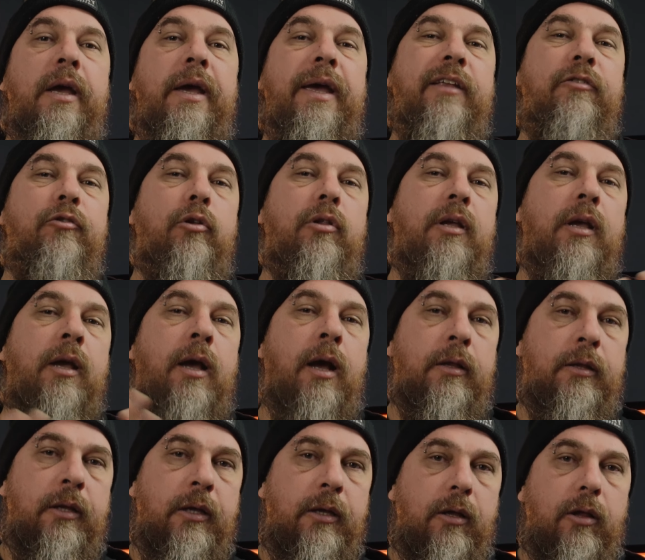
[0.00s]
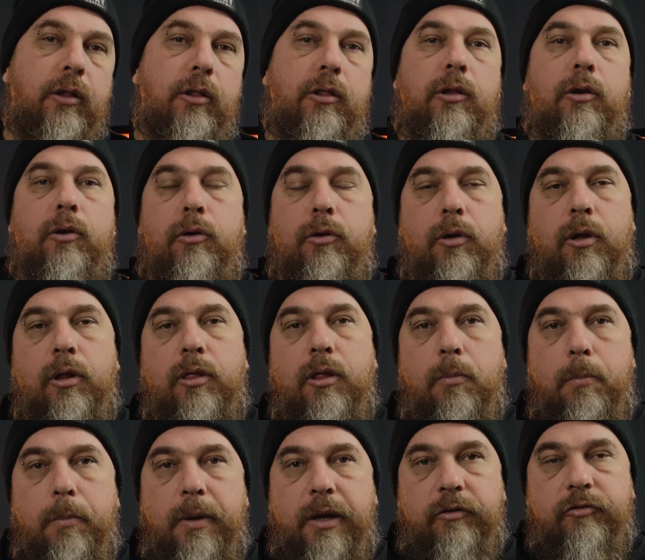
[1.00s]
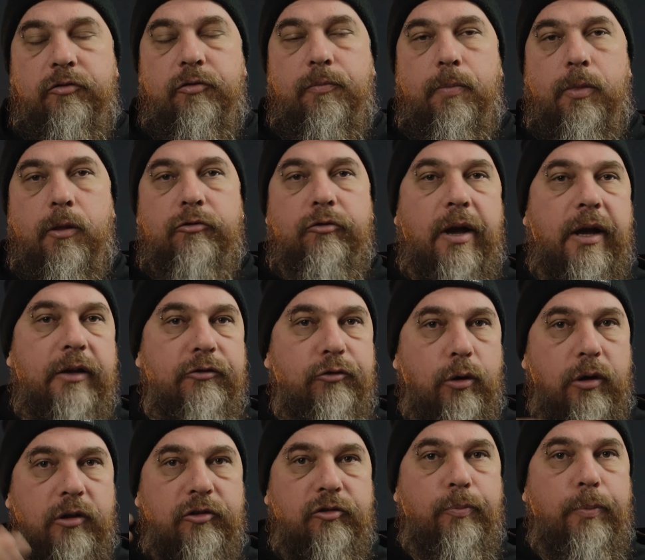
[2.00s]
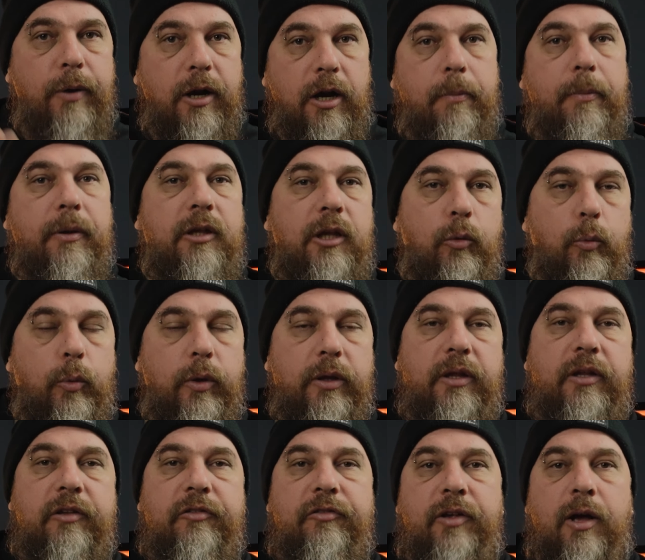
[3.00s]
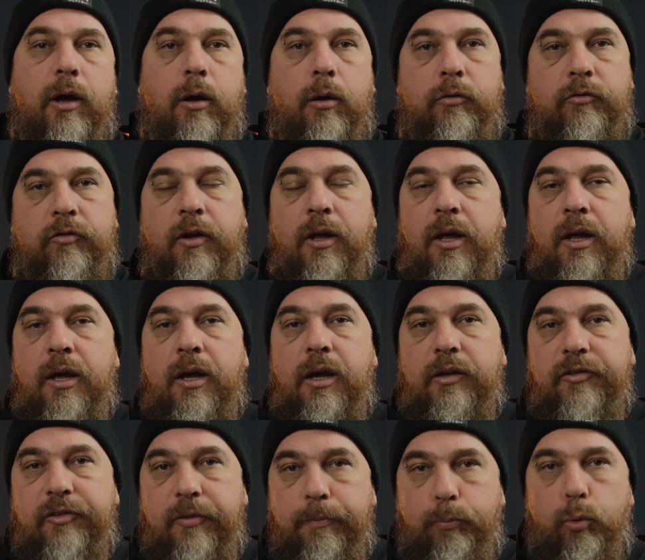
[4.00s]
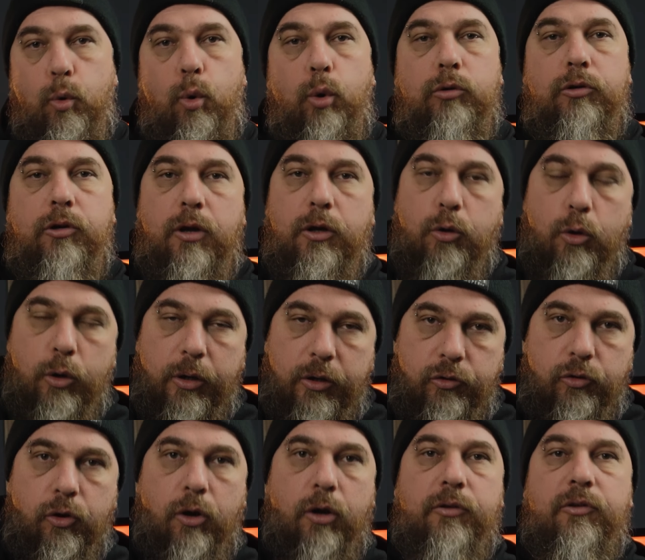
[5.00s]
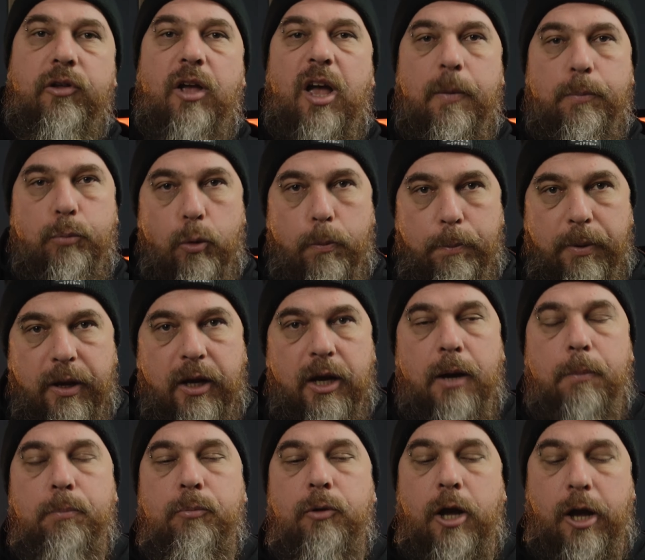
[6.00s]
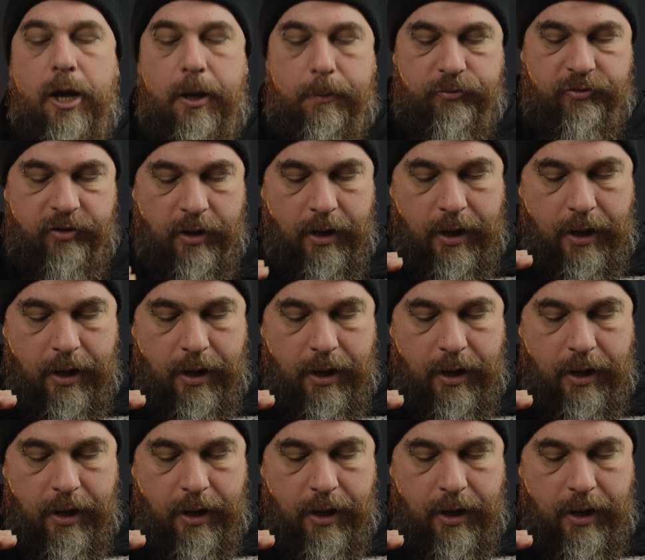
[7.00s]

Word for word: It's not cutting through the mix. So as you're experimenting with these sounds, it's important to know your guitar type, your pickup types,